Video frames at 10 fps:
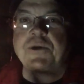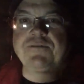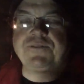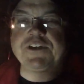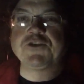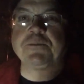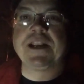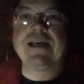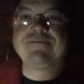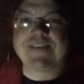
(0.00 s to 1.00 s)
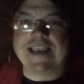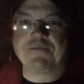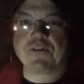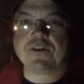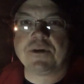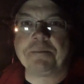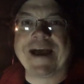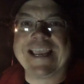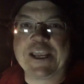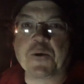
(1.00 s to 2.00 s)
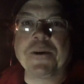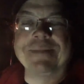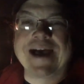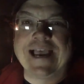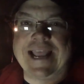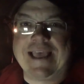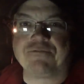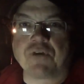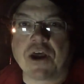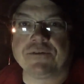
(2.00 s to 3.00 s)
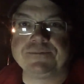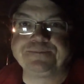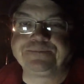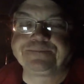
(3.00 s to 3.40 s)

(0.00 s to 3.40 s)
doing a fisherman a favor by going by at half throttle.